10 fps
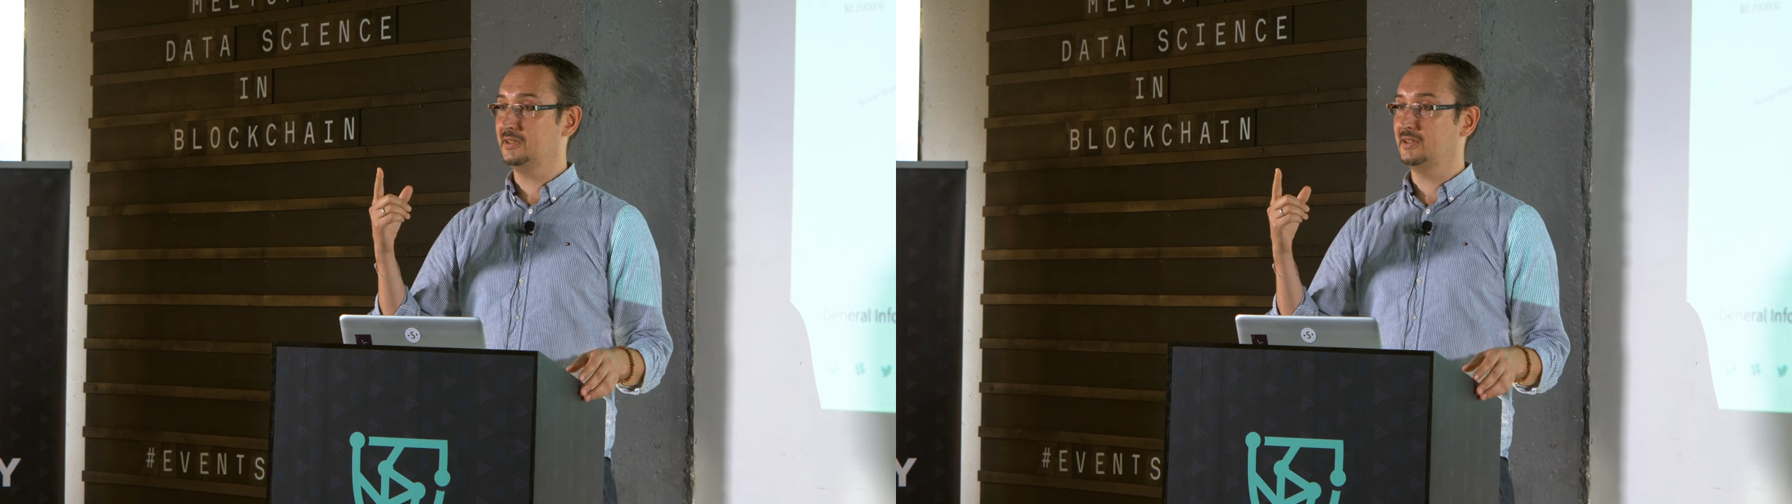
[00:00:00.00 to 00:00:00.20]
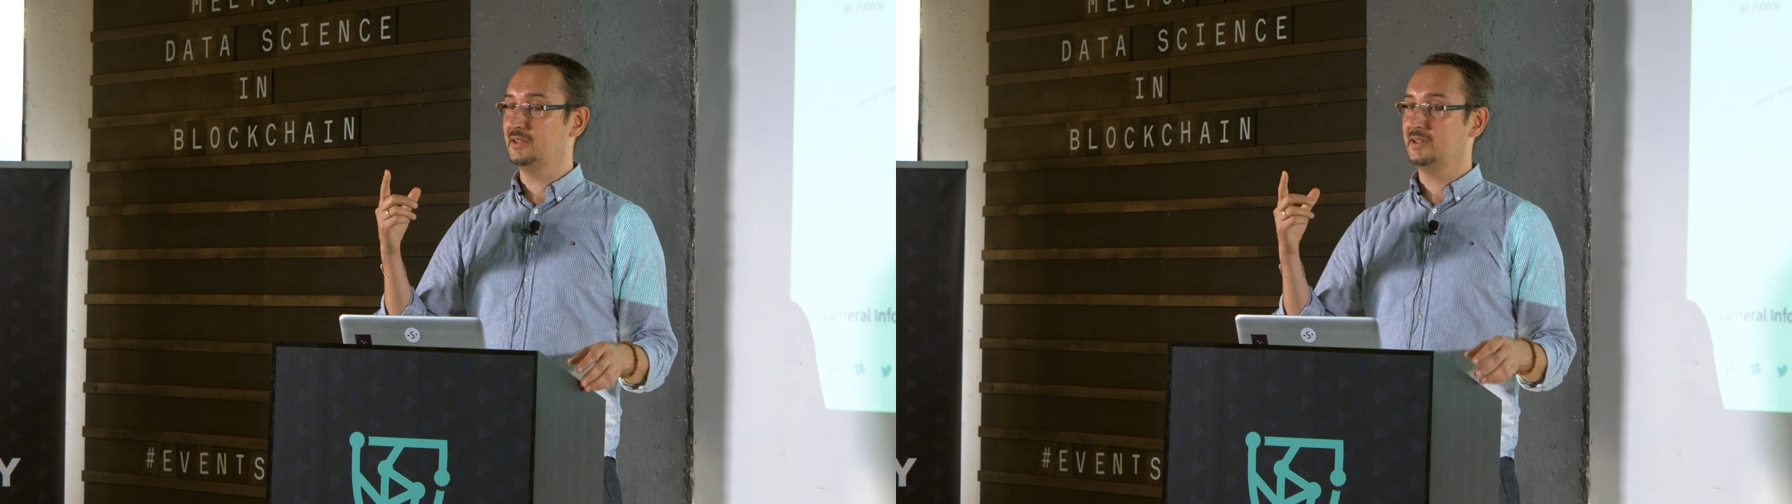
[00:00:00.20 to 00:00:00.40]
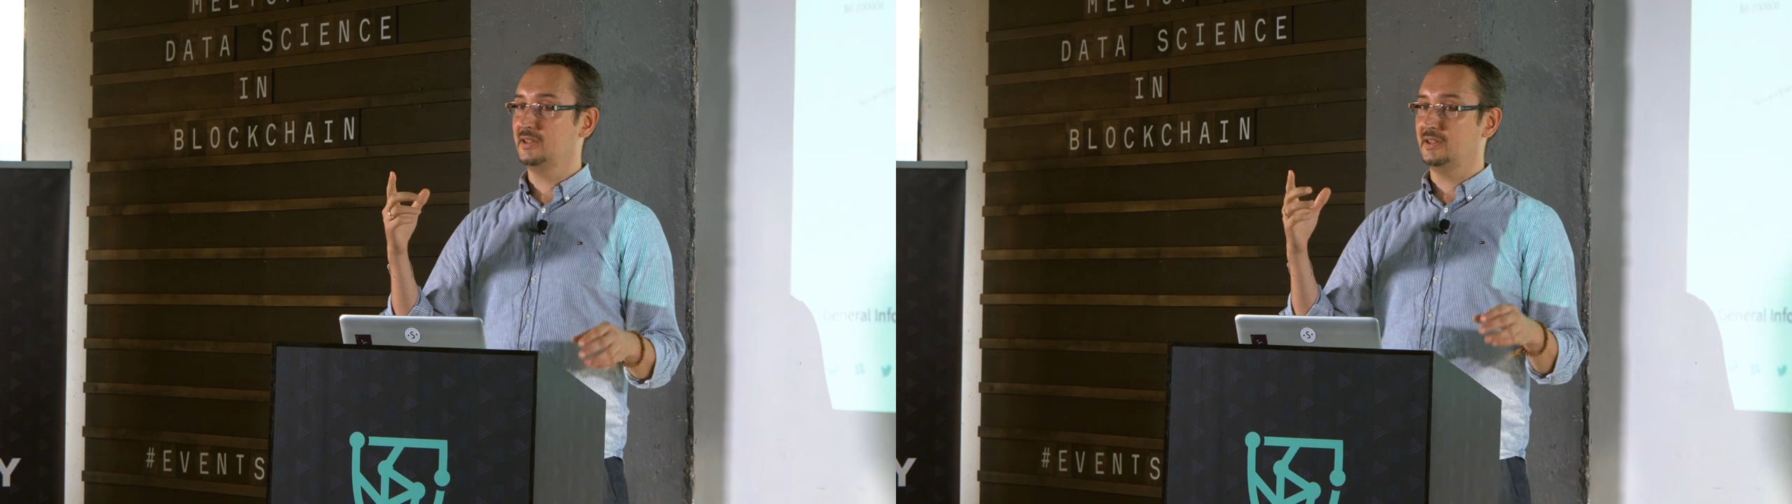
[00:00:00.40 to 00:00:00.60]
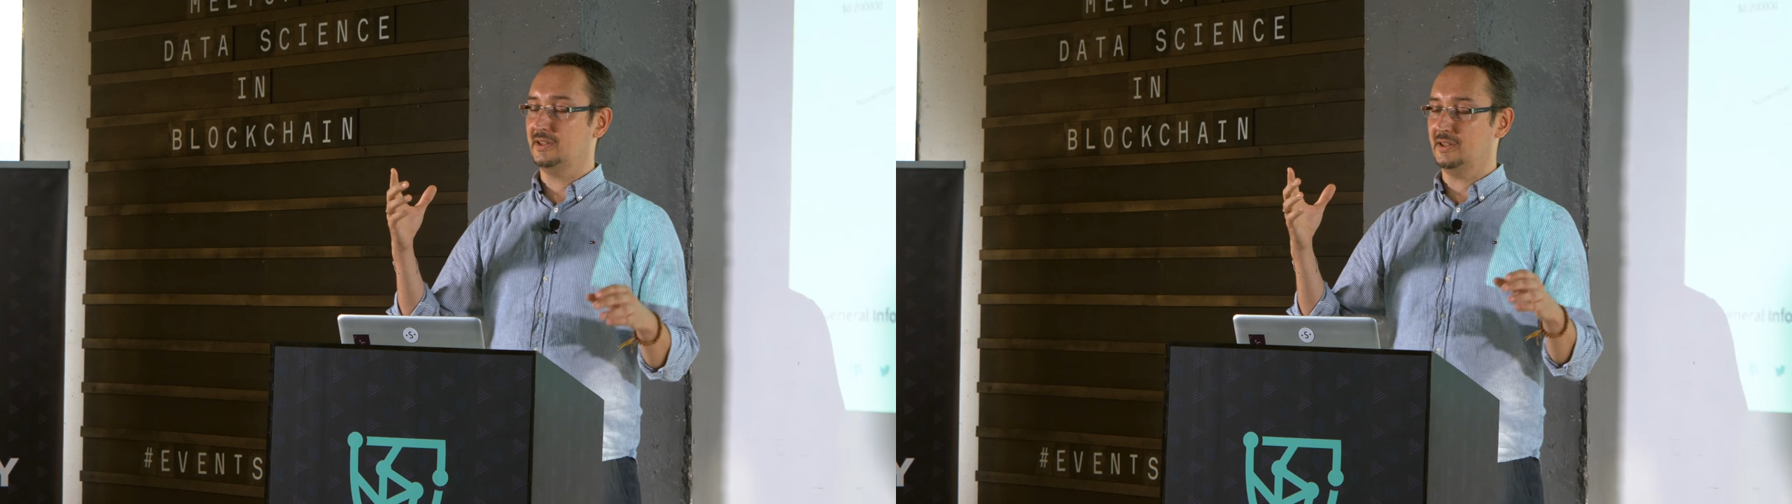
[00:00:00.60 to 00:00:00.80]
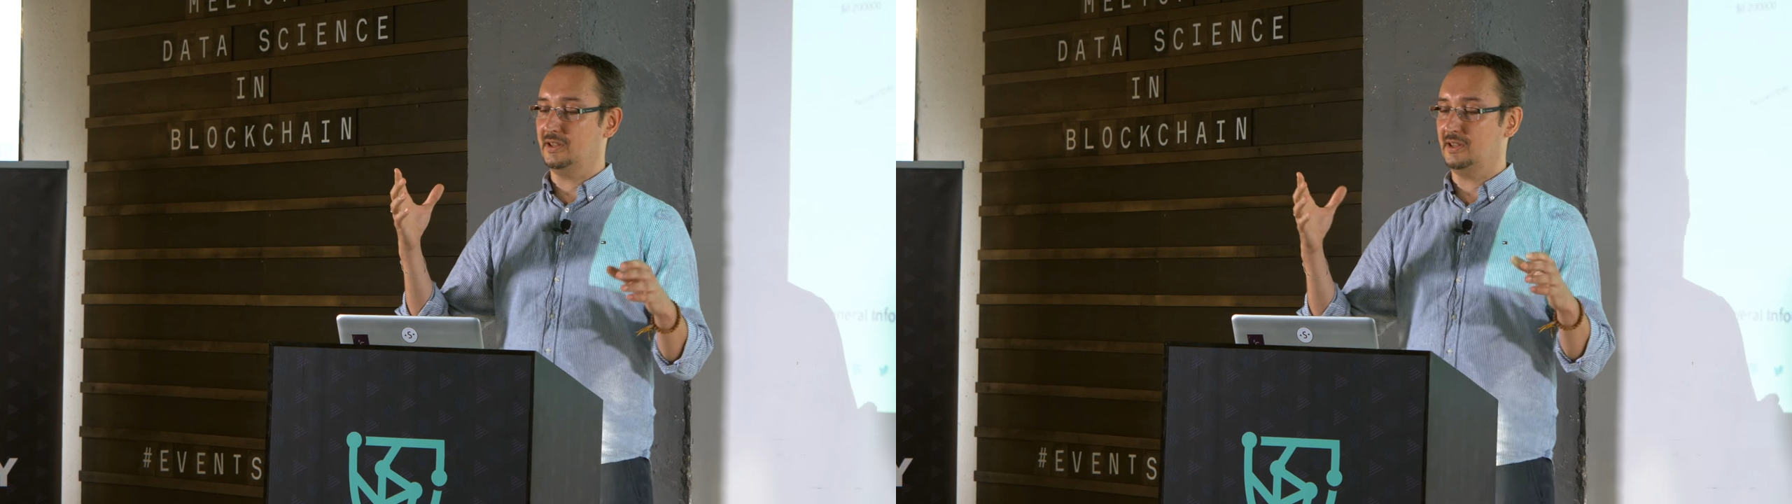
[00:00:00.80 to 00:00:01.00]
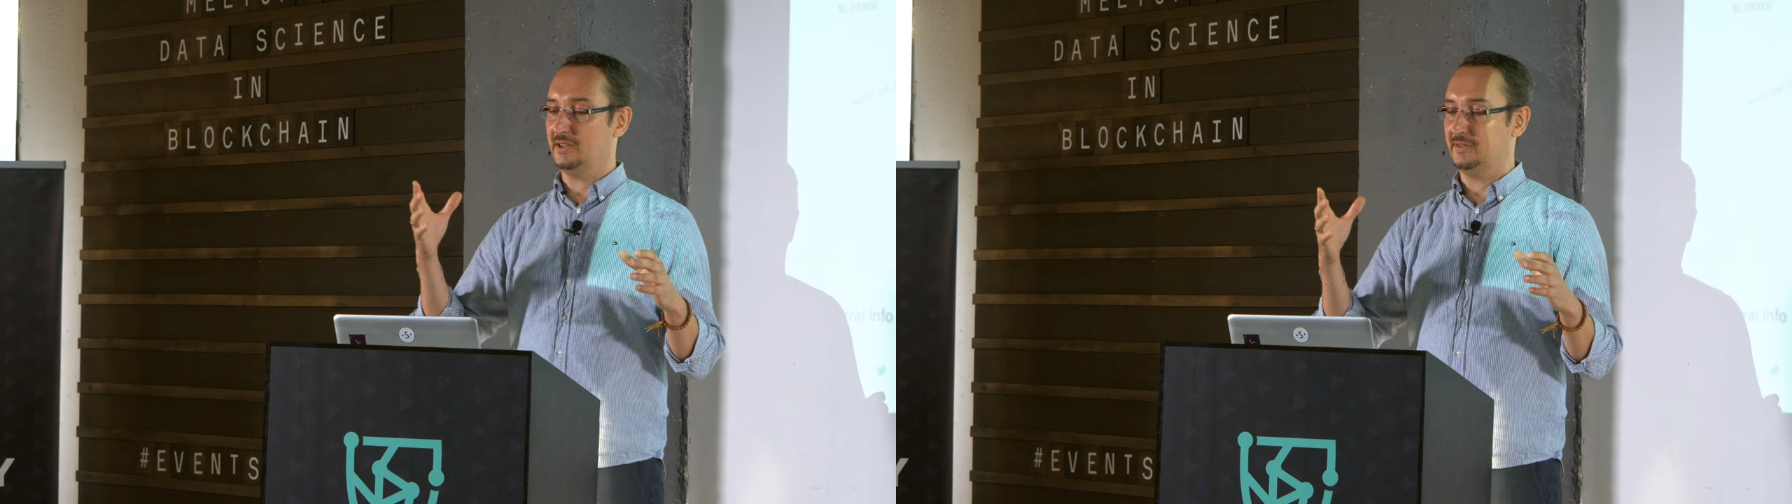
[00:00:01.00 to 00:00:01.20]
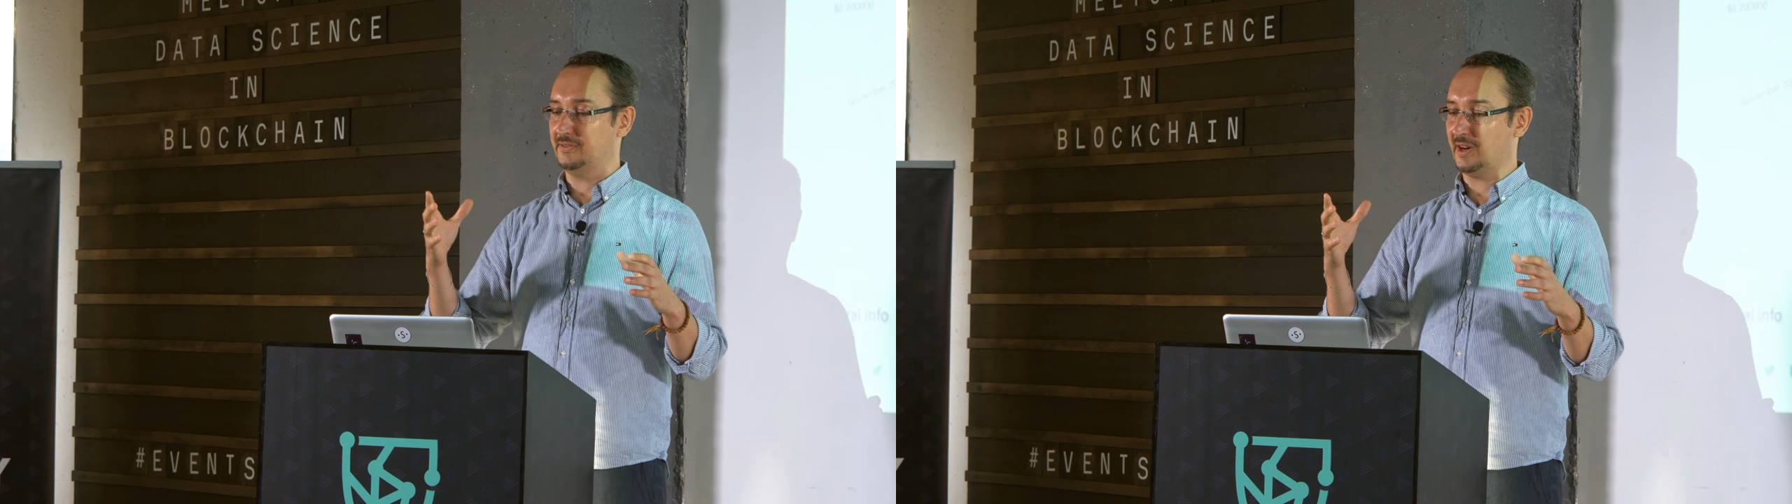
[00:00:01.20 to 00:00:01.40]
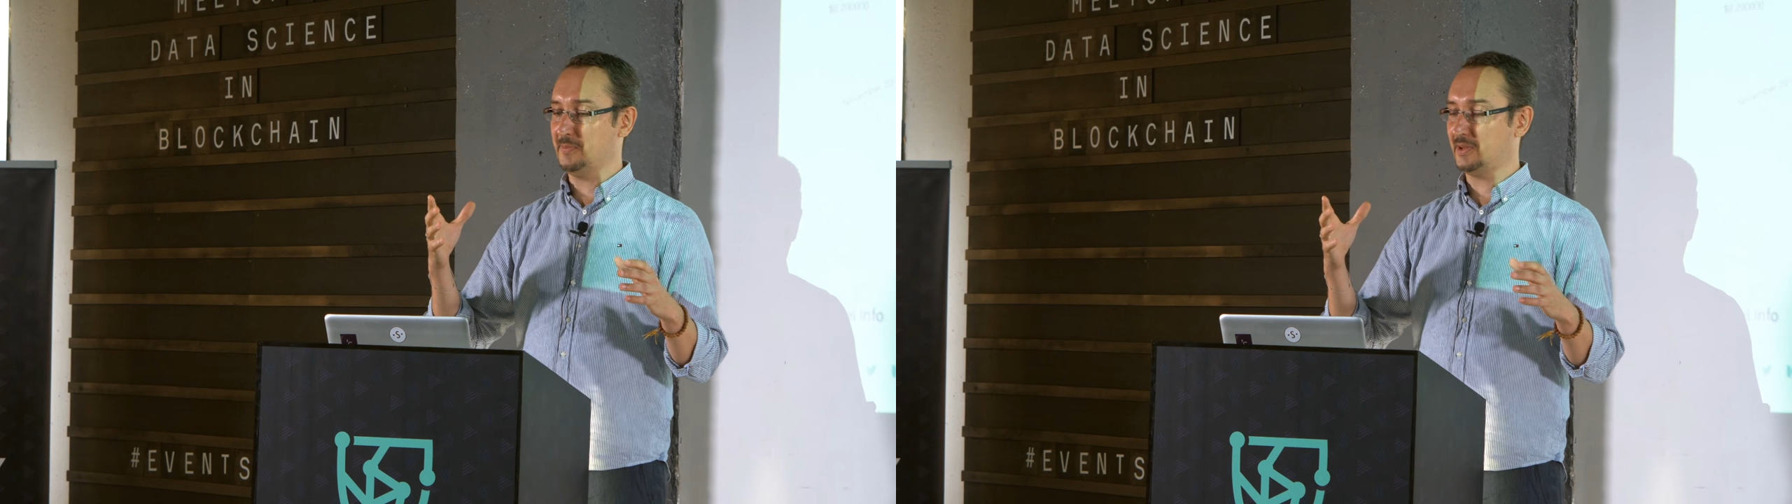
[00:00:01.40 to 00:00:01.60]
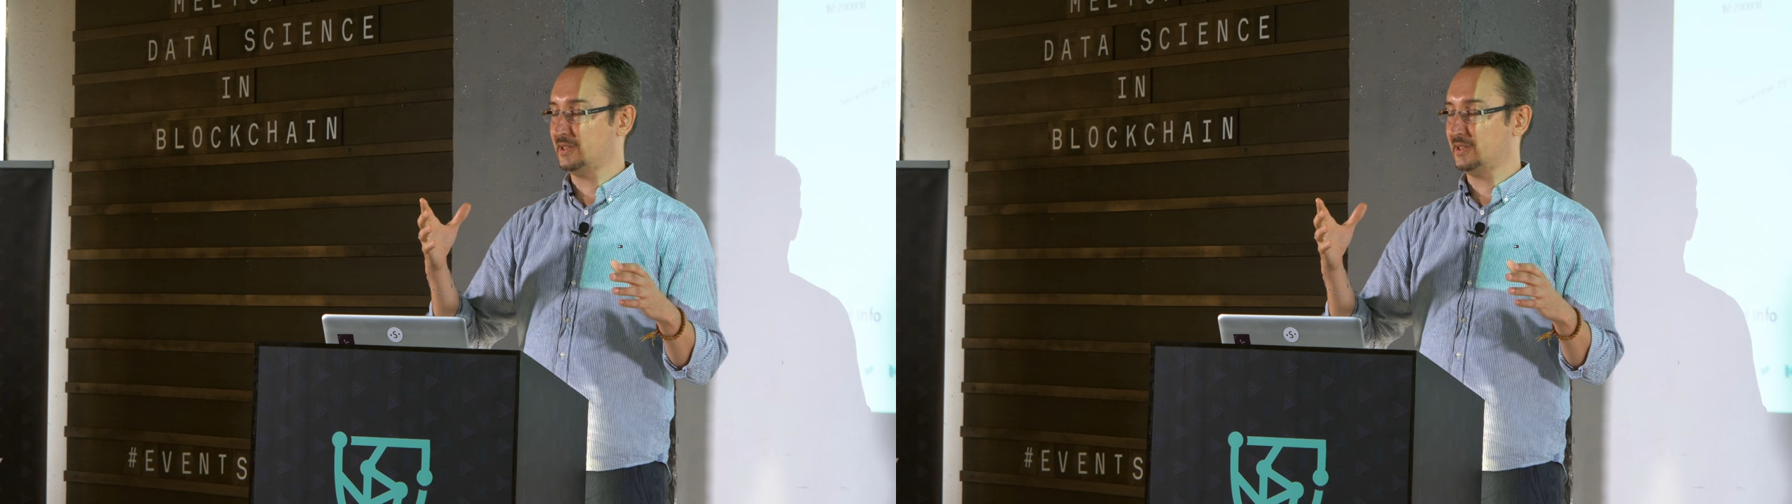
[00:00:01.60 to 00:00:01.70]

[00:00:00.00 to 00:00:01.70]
So this